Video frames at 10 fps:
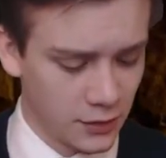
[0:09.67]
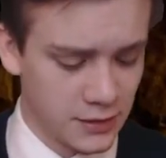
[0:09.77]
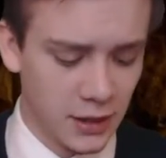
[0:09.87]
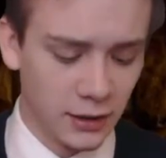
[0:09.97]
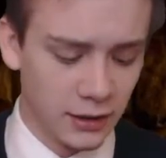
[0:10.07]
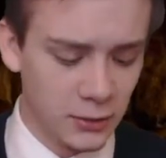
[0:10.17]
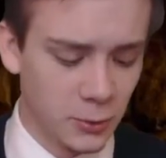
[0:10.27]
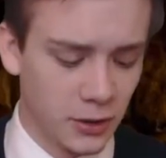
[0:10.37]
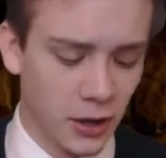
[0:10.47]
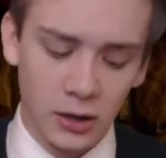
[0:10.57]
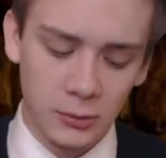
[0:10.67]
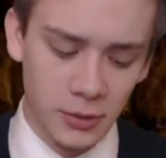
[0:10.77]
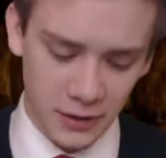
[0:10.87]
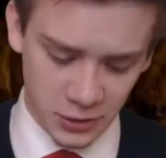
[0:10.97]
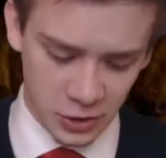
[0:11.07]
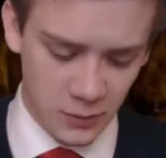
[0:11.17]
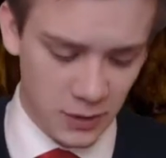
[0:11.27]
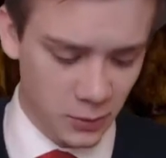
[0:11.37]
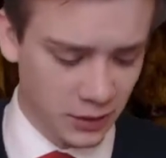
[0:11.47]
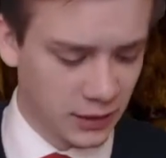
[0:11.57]
The stockings were hung by the
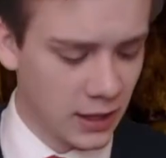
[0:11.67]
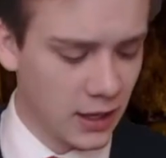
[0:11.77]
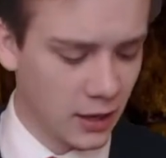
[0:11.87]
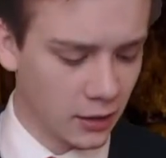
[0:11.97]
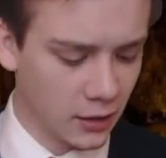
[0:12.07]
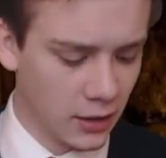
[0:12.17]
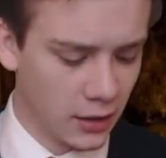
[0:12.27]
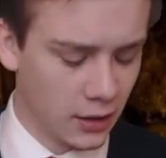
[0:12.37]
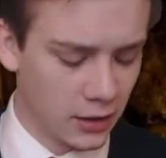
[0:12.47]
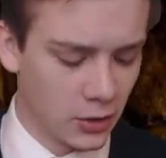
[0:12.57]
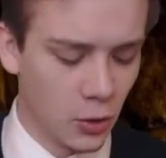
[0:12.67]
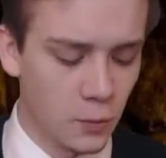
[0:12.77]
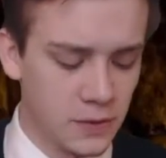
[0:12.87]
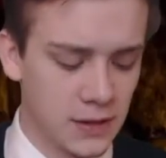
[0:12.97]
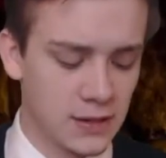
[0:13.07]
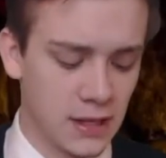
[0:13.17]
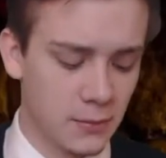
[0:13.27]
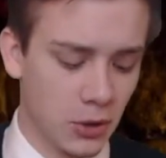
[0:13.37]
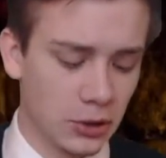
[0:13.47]
chimney with care, in hopes that St.